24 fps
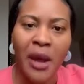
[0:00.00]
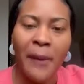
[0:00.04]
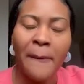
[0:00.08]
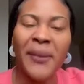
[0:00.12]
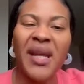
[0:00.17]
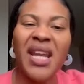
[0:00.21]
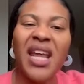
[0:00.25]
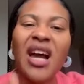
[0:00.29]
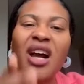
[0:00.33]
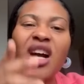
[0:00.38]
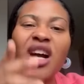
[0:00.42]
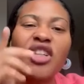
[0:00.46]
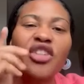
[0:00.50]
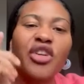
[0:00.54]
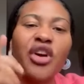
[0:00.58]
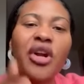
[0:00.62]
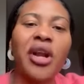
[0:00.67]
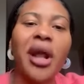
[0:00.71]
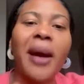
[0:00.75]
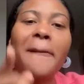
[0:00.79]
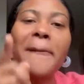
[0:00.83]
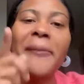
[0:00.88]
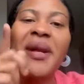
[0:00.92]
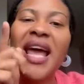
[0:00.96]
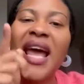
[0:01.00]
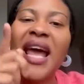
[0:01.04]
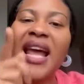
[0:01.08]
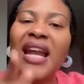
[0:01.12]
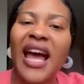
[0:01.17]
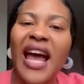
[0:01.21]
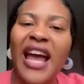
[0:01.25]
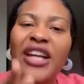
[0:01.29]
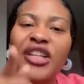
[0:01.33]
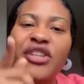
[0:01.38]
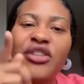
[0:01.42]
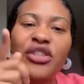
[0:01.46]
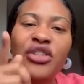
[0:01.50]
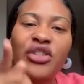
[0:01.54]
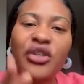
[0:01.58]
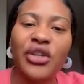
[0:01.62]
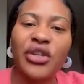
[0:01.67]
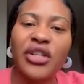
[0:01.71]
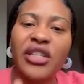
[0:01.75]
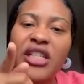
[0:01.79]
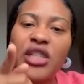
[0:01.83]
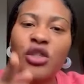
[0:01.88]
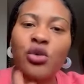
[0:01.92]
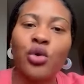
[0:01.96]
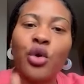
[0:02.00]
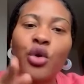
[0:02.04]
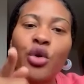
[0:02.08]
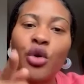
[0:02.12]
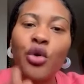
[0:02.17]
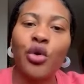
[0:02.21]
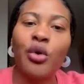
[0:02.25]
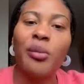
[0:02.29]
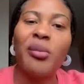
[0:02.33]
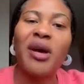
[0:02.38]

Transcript: Me not go turn a blind eye to certain things one do.